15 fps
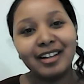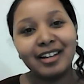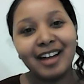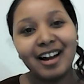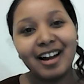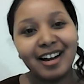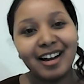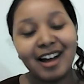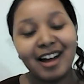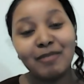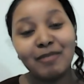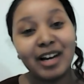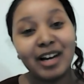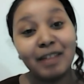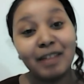
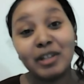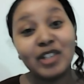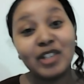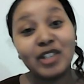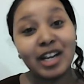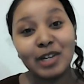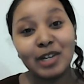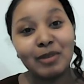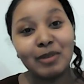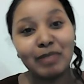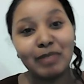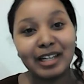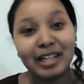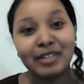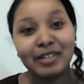I'm a genuine
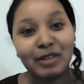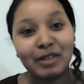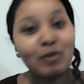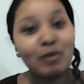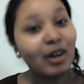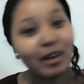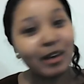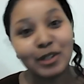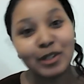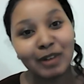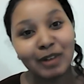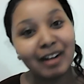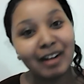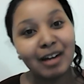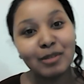believer in what goes
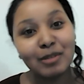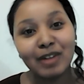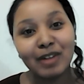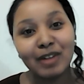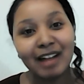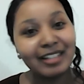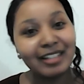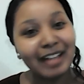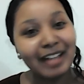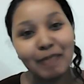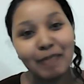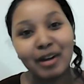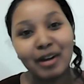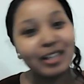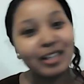around comes around, and their
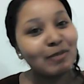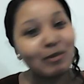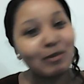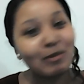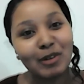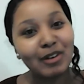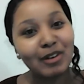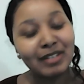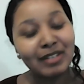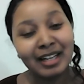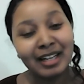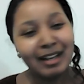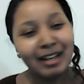punishment will